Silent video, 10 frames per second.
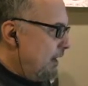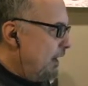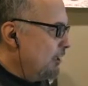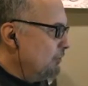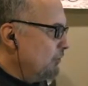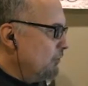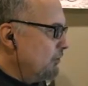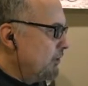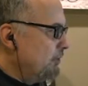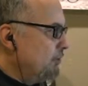Holloman will
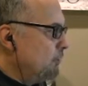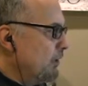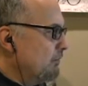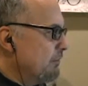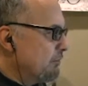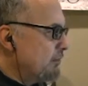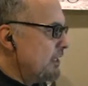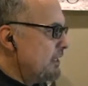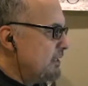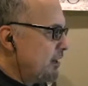serve as one of
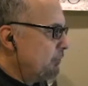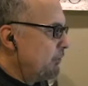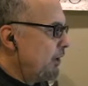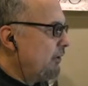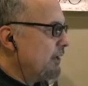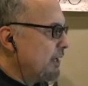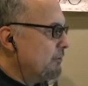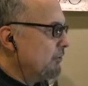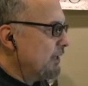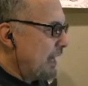3 temporary
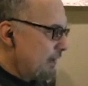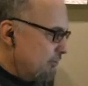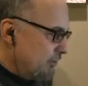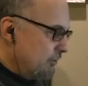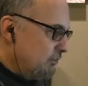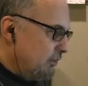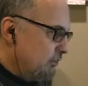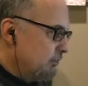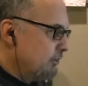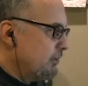immigrant housing
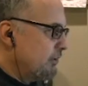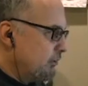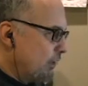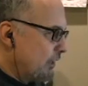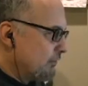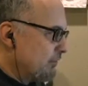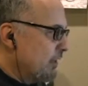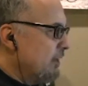shelters in the U.S.